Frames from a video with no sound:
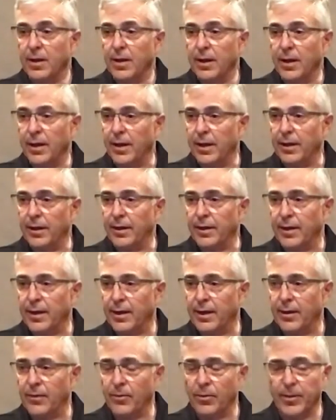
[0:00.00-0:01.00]
and
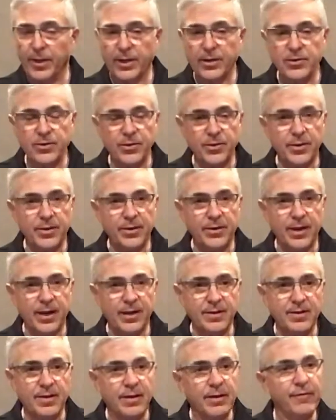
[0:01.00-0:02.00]
we'll make sure that you
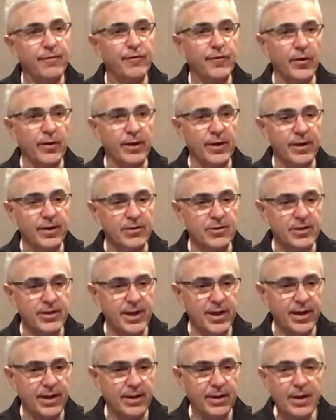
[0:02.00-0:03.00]
guys fully
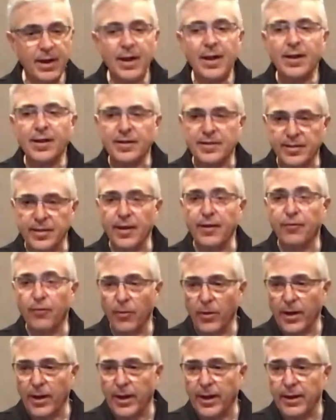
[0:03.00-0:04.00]
understand the safe
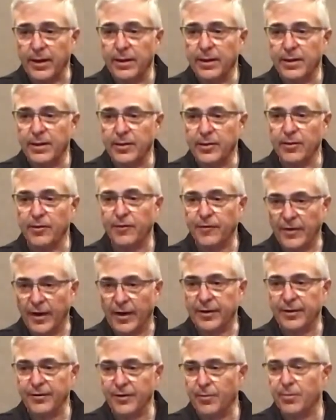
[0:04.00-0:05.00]
way to
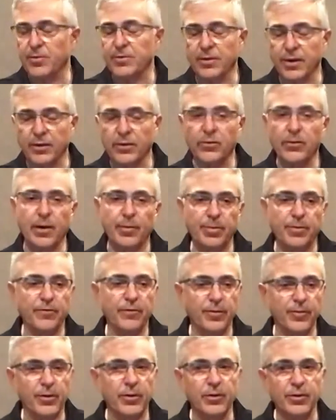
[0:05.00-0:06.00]
effectively present the weapon
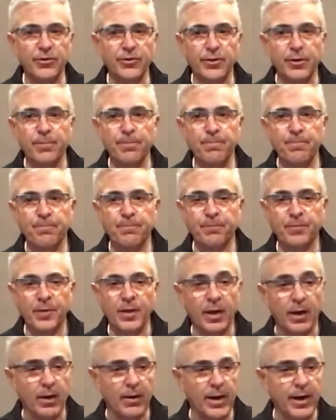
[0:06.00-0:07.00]
from the holster.
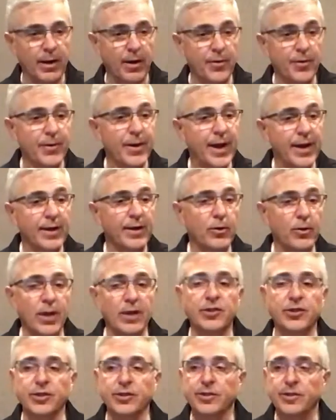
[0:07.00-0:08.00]
All right, are there any
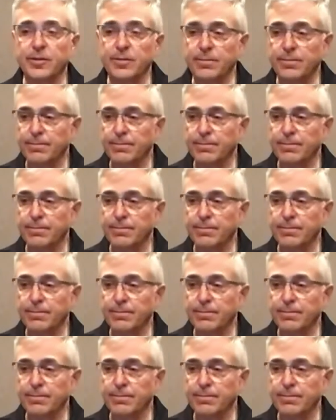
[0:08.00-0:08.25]
questions?